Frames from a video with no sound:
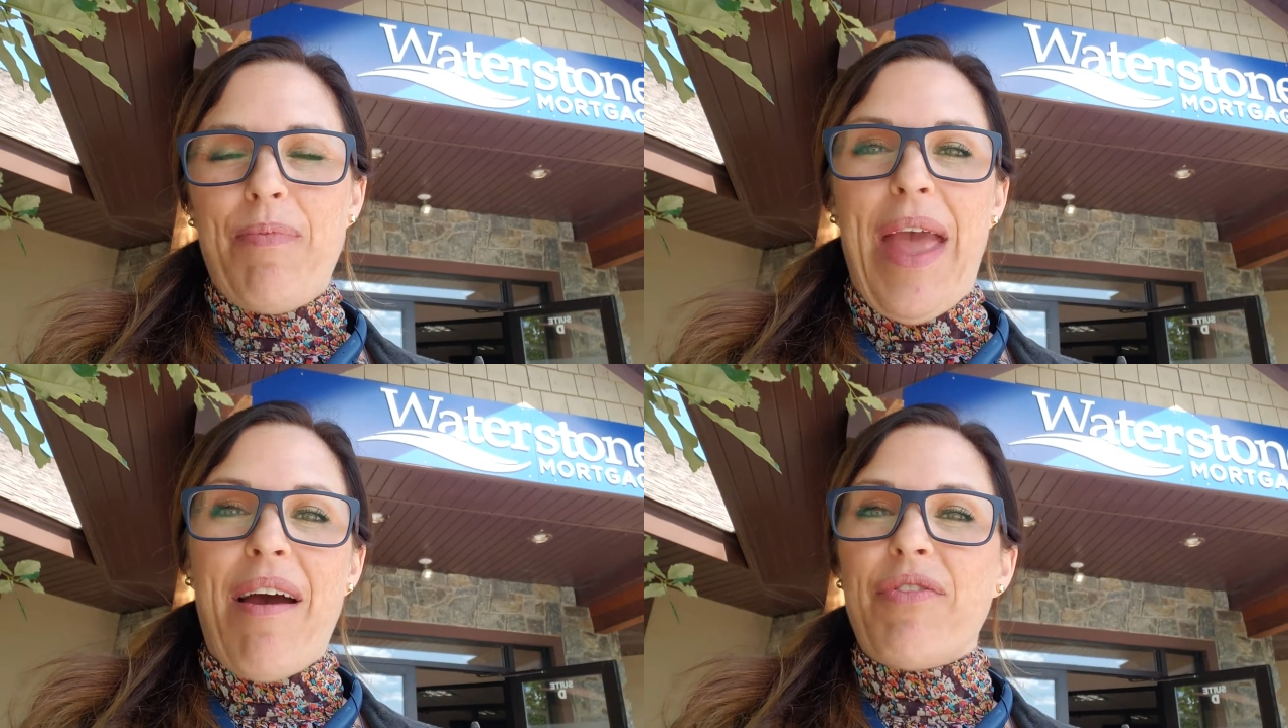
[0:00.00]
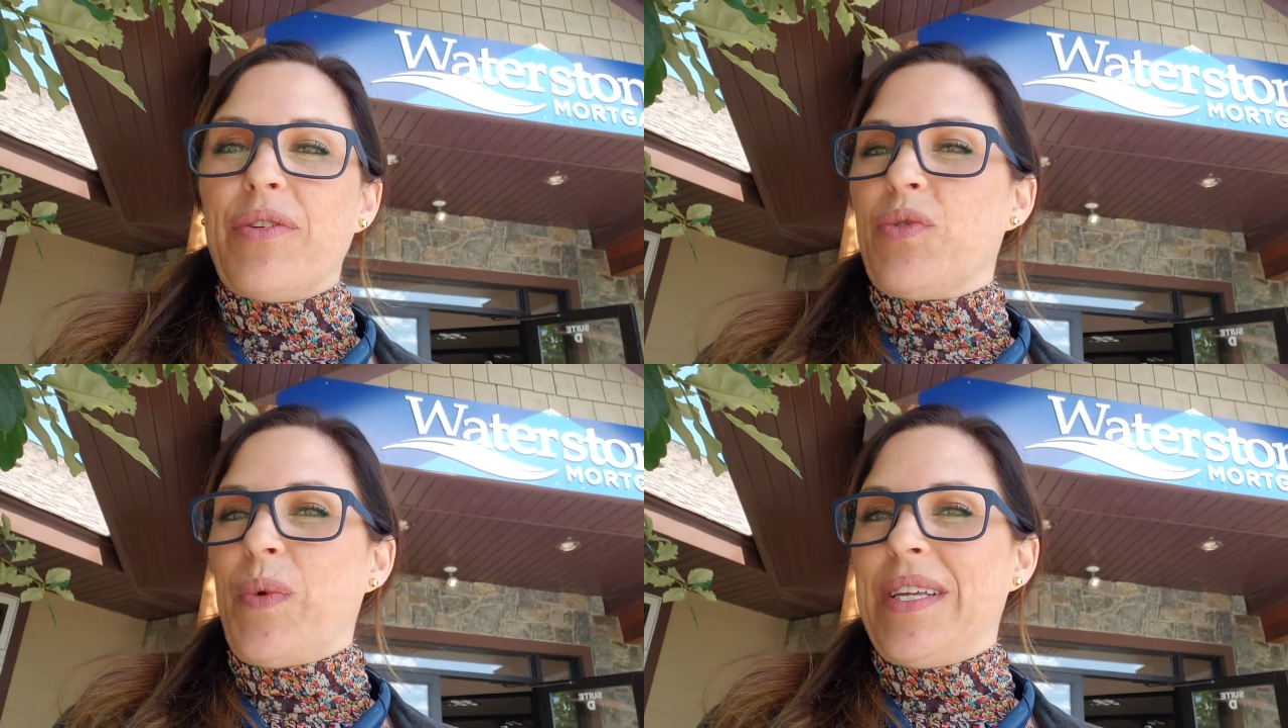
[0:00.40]
have
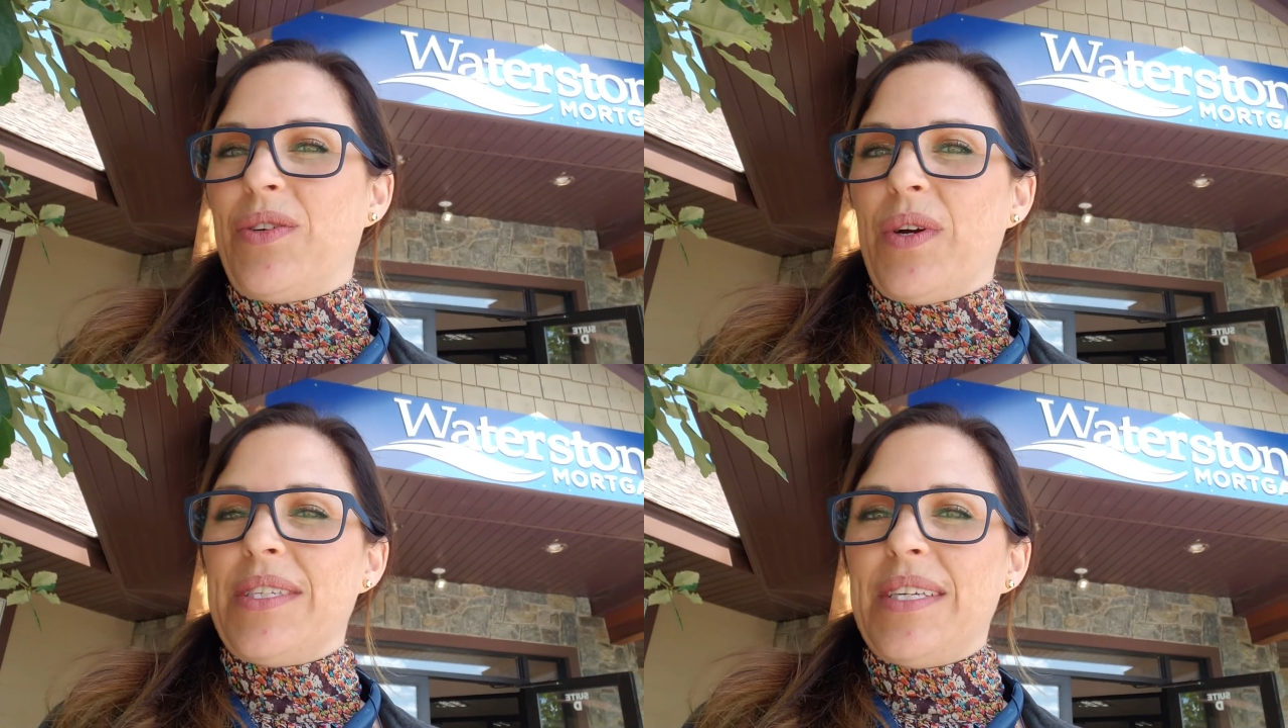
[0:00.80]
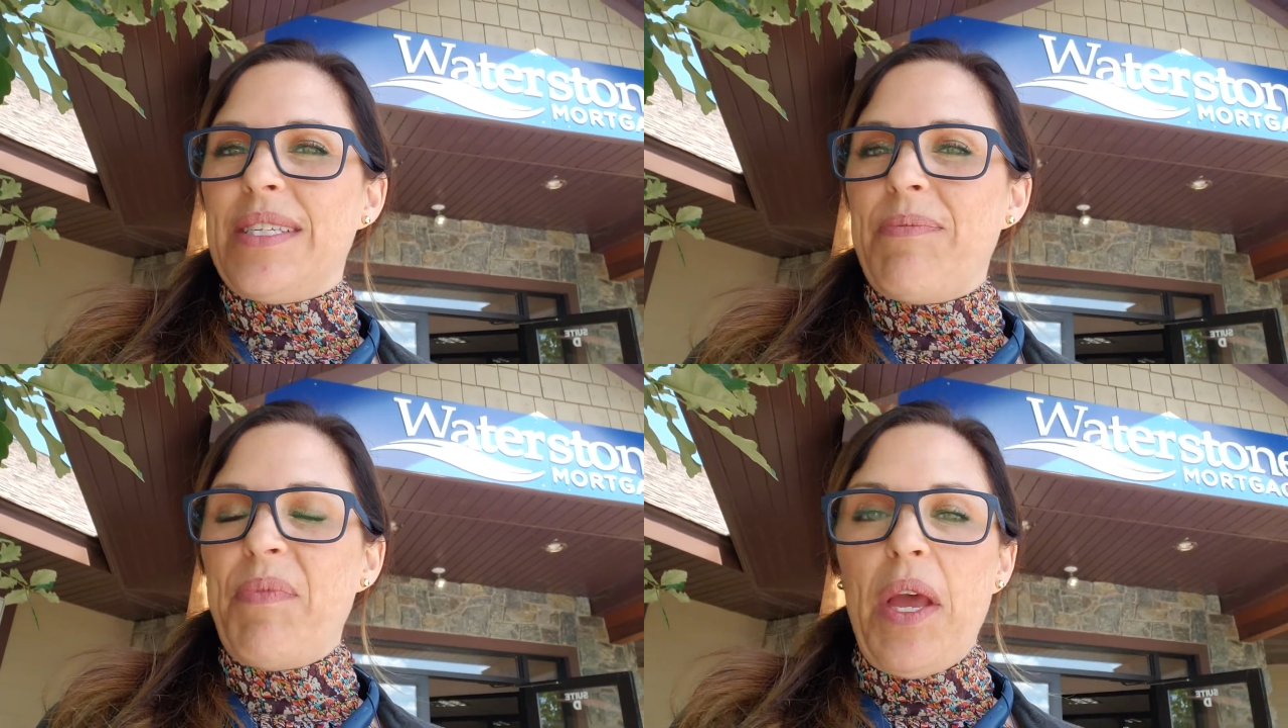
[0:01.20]
those
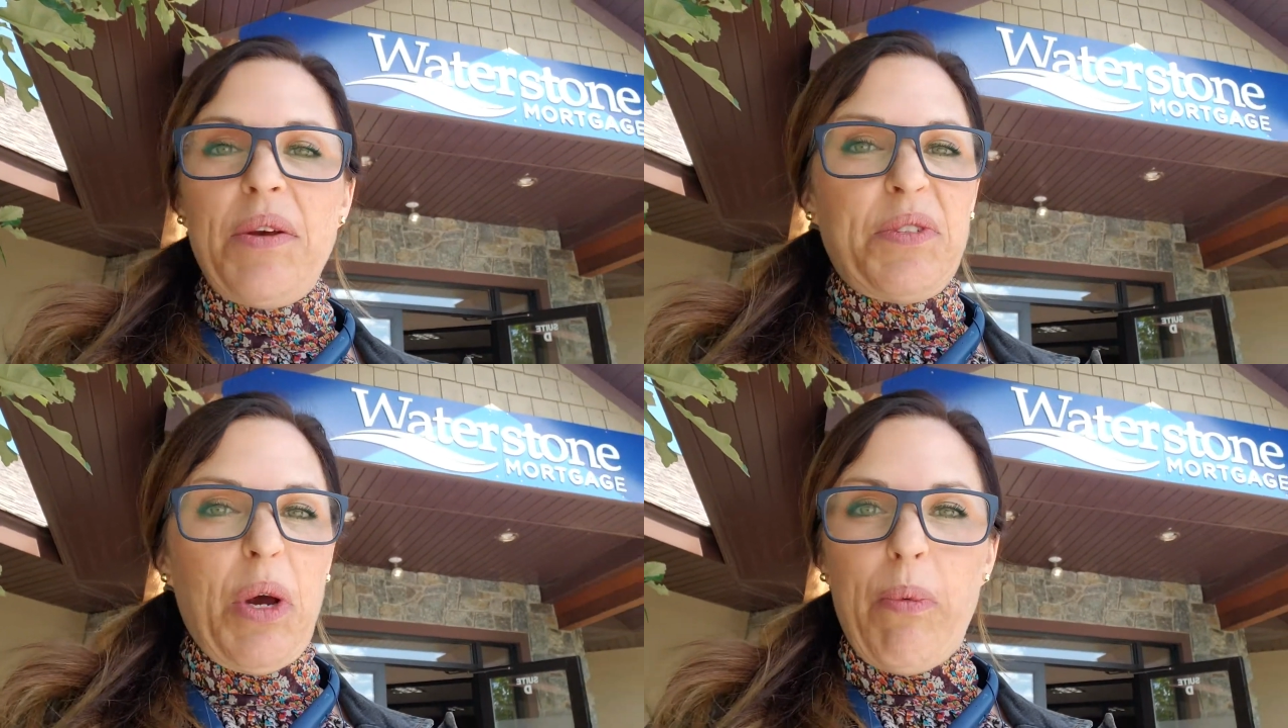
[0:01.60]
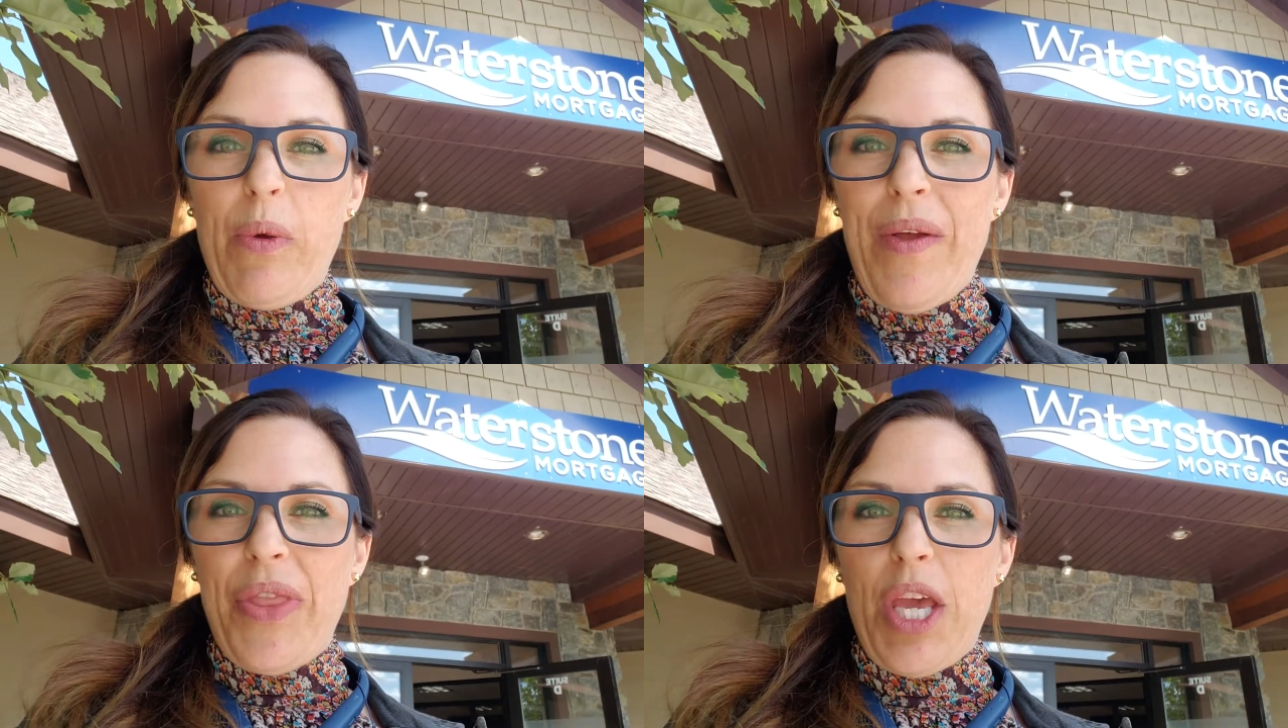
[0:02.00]
resources so we
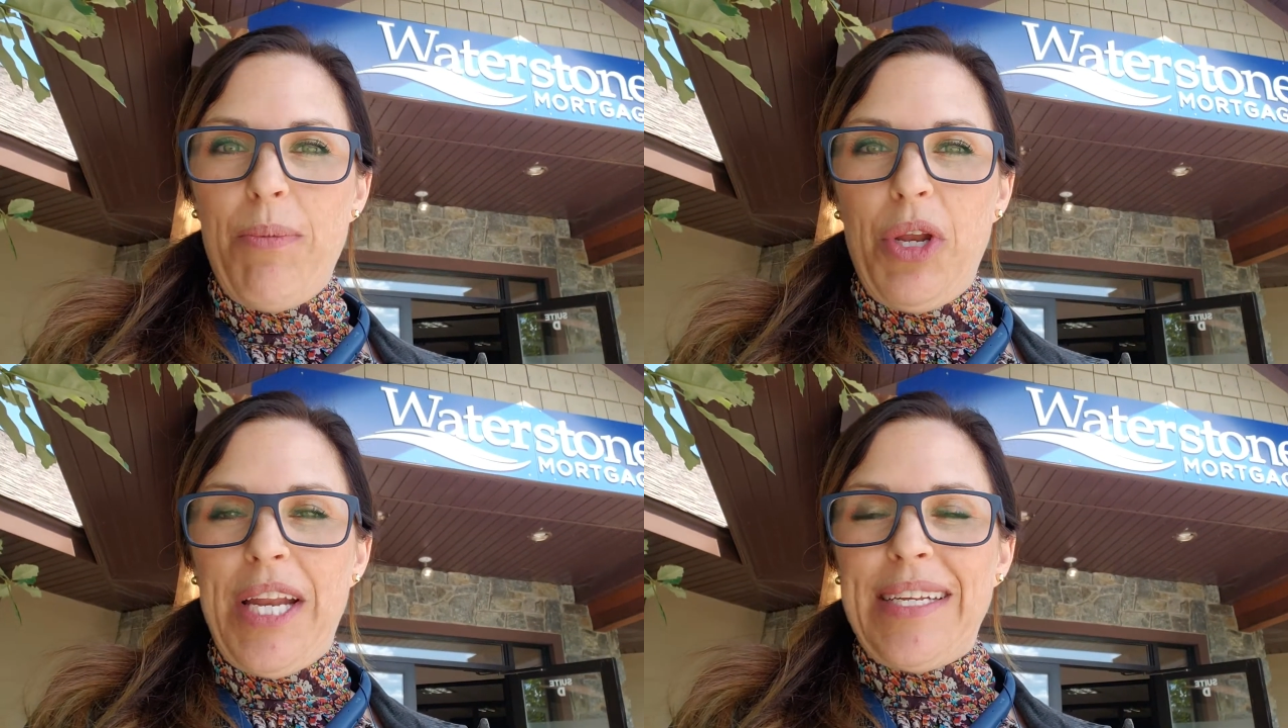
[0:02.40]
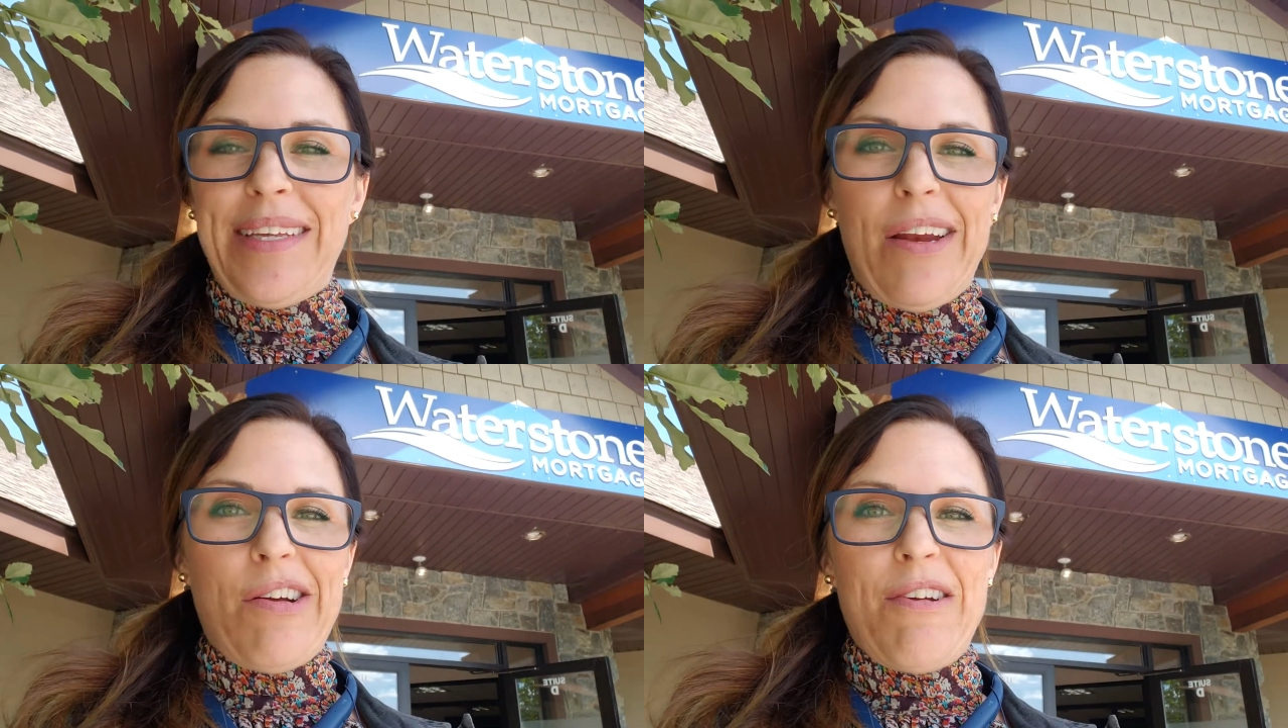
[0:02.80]
rent the community center,